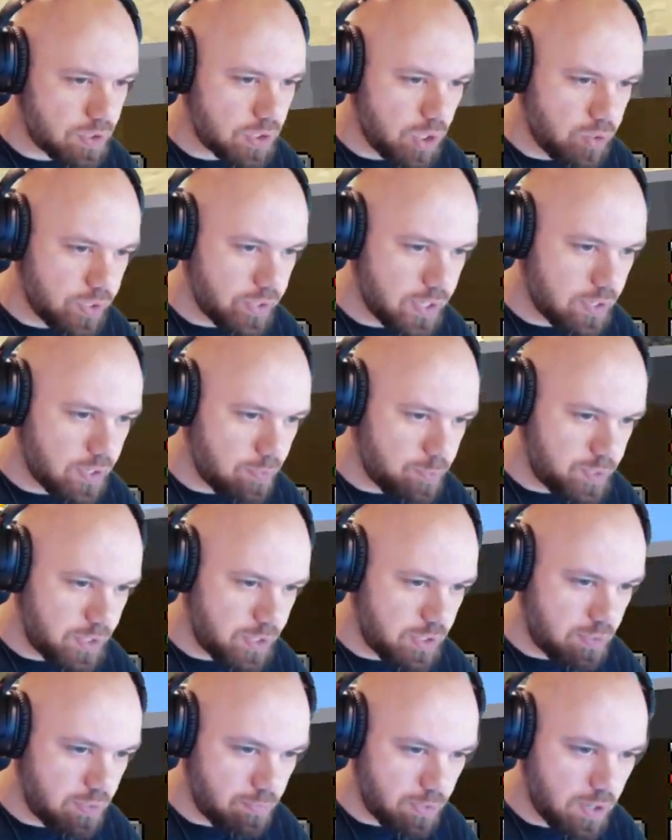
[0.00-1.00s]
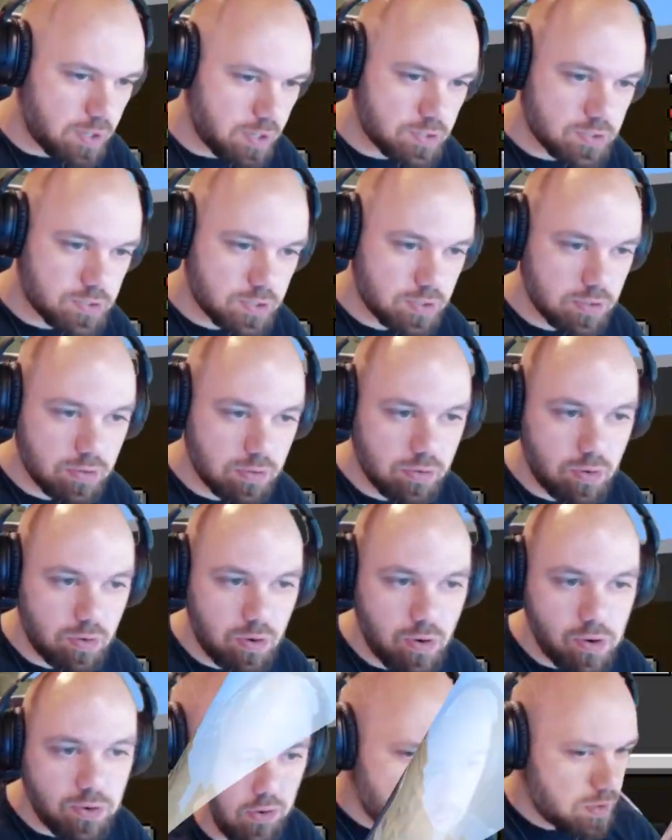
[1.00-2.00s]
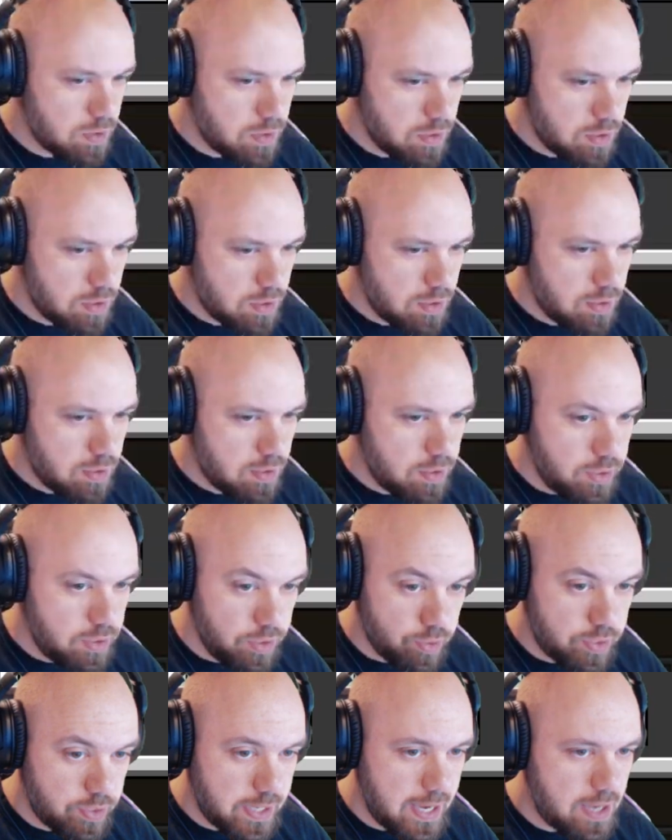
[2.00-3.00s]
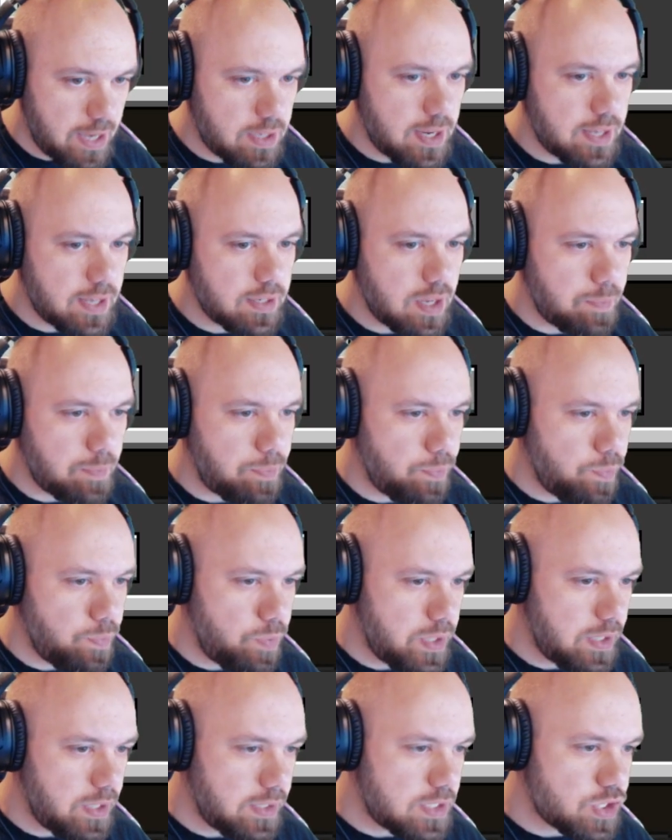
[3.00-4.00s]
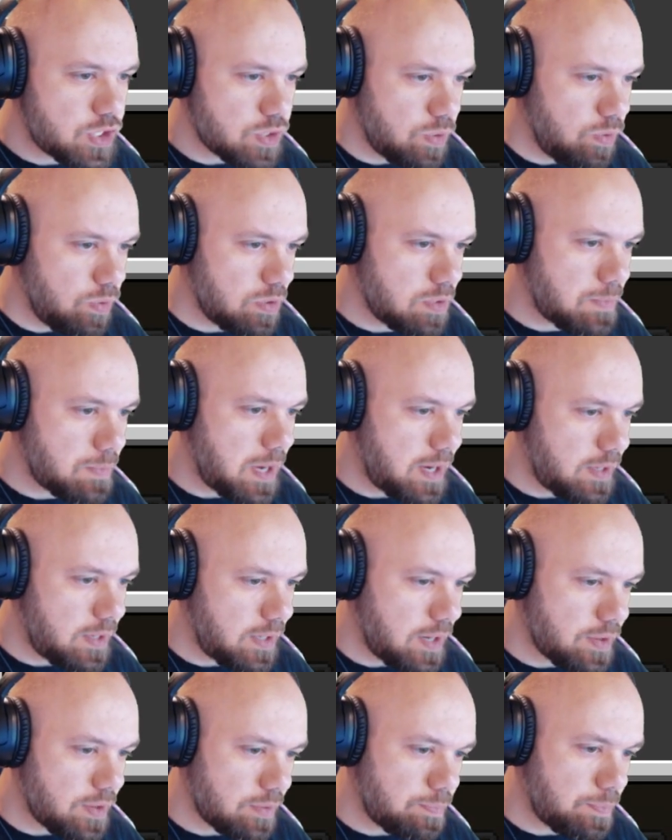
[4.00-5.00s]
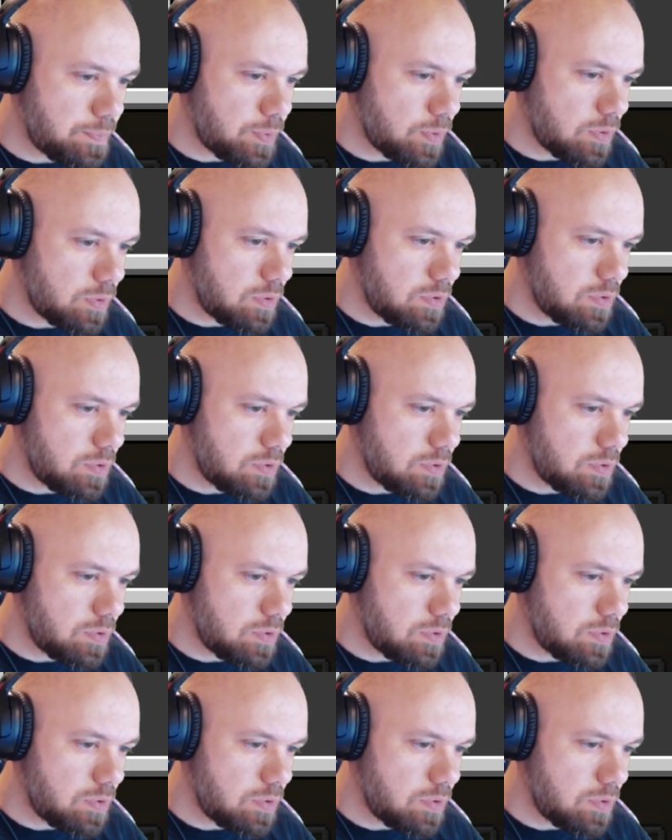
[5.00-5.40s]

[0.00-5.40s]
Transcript: go and get obsidian walks. You can end up really trolled by another portal